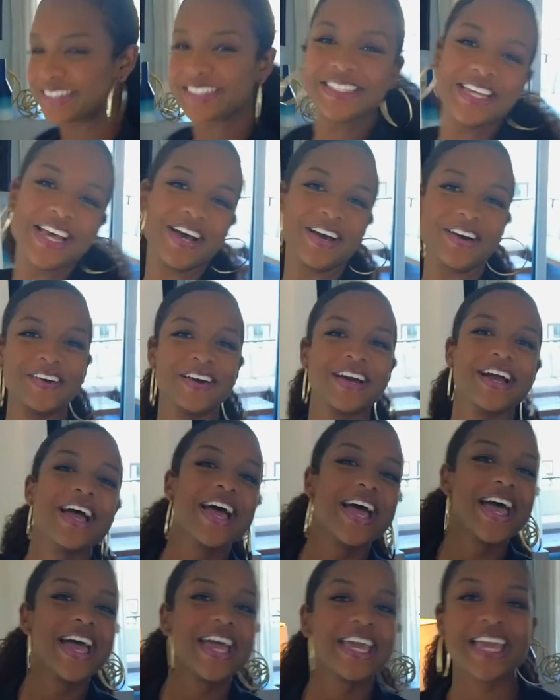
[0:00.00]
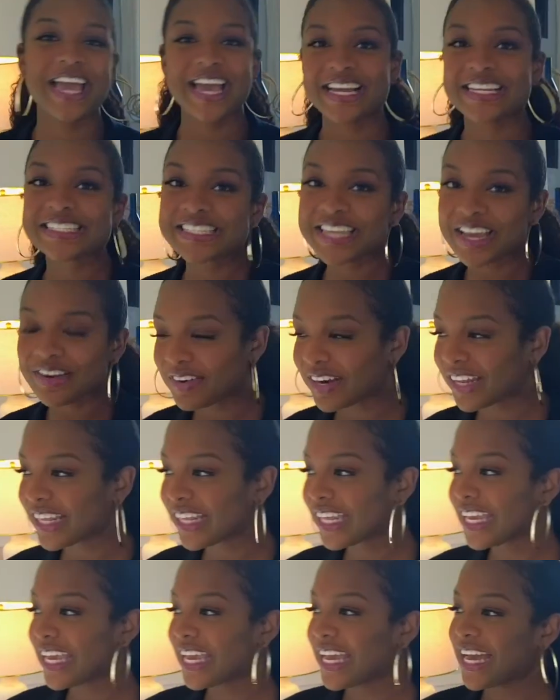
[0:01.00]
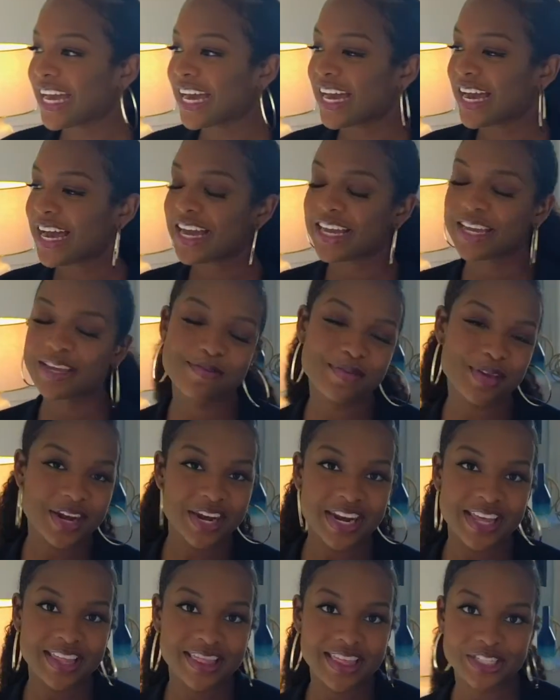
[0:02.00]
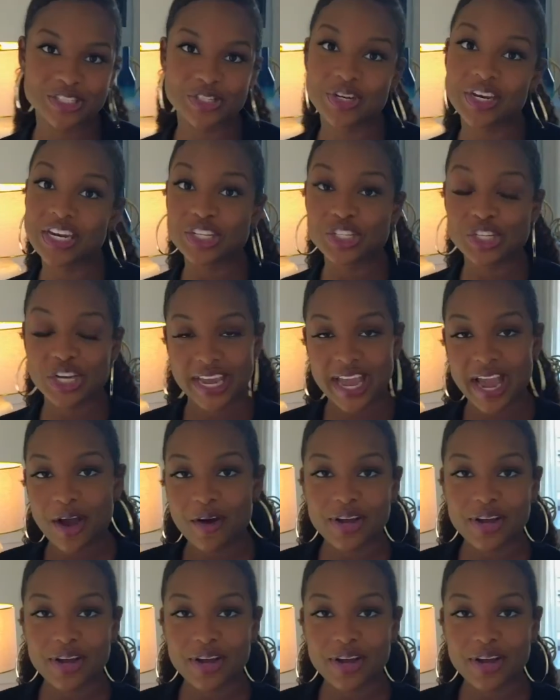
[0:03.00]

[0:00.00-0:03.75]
So yeah, it's definitely a community that you need to check out.